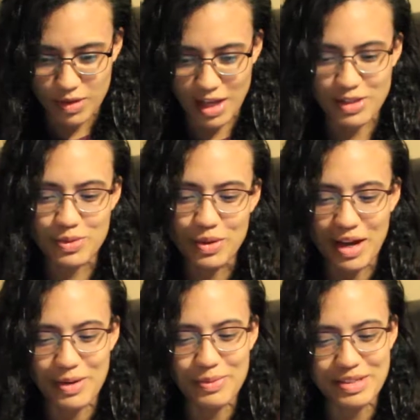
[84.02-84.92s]
I do
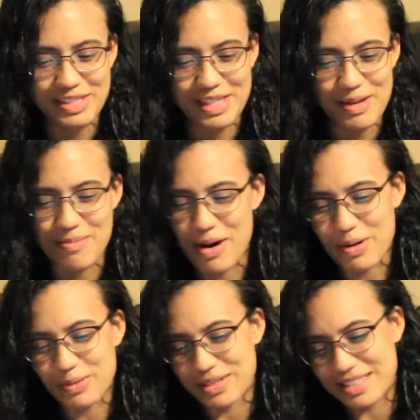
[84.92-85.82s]
kind of wish the
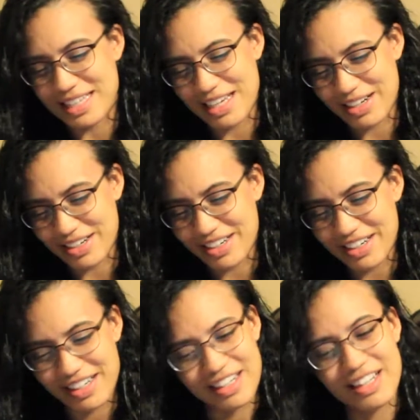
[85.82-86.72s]
about was
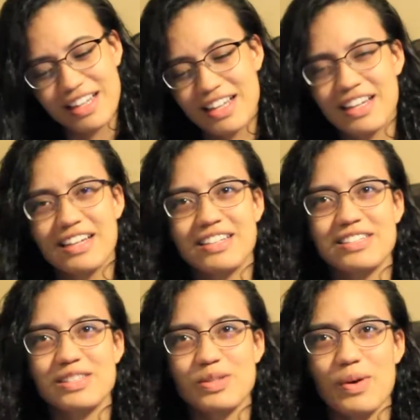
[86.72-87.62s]
here,
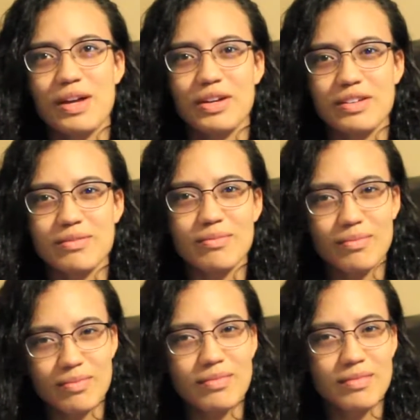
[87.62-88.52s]
just so I could
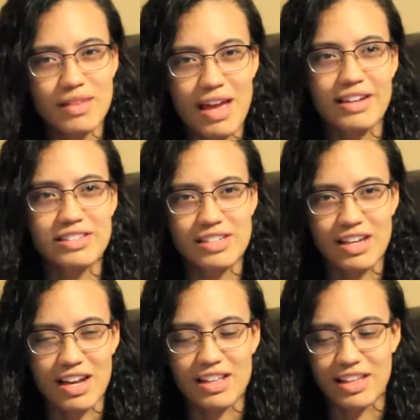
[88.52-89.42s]
actually
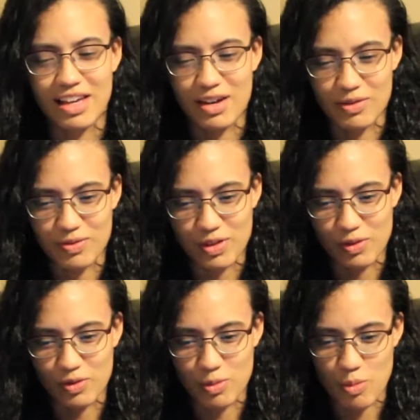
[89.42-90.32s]
kind of like get a feel
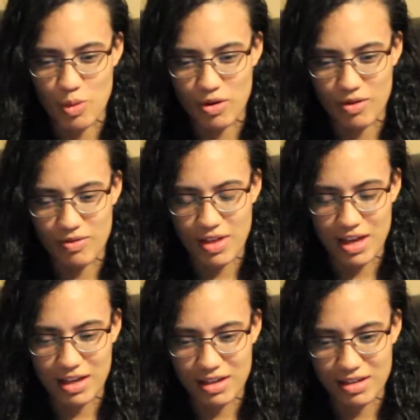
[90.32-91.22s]
for more of
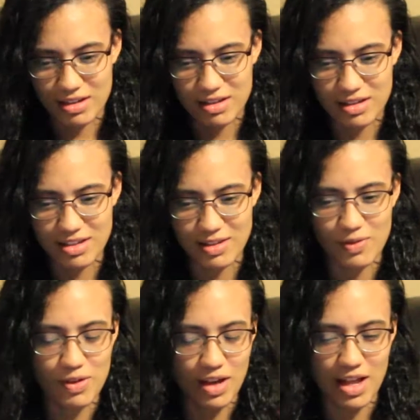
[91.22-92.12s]
like, because I
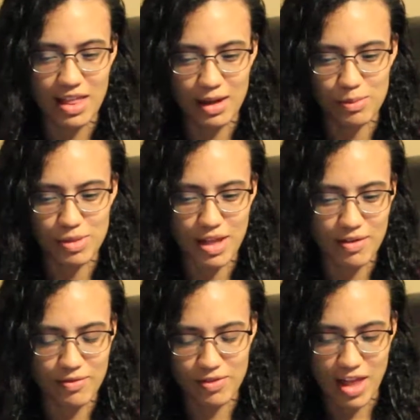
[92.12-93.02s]
feel kind of like
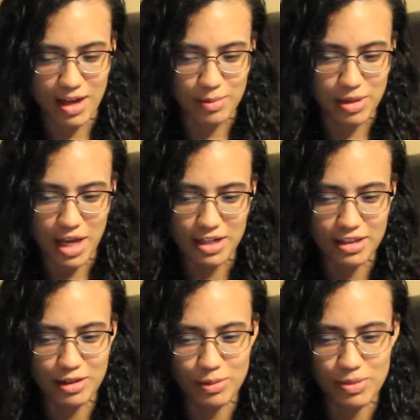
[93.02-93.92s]
flying blind
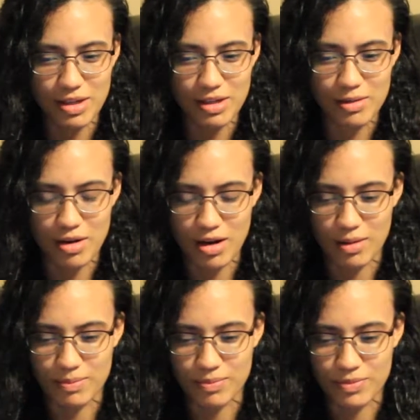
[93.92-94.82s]
a little bit.
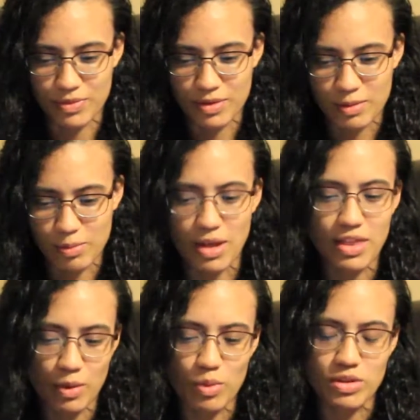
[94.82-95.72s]
But I
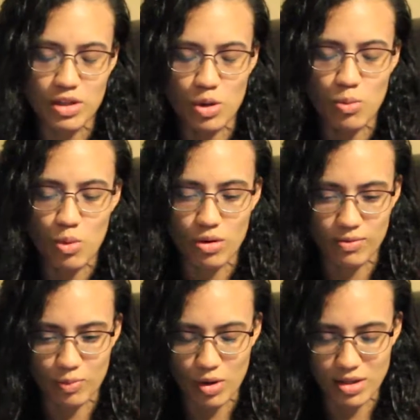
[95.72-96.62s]
think once I know more of
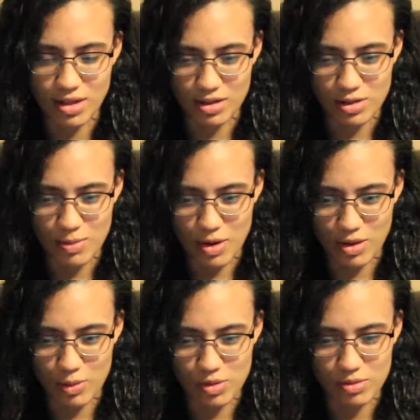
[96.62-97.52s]
what it's actually about,
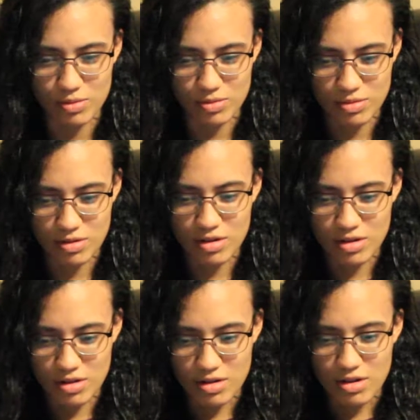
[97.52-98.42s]
that will
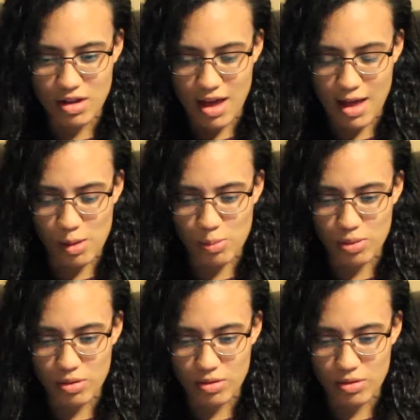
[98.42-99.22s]
help.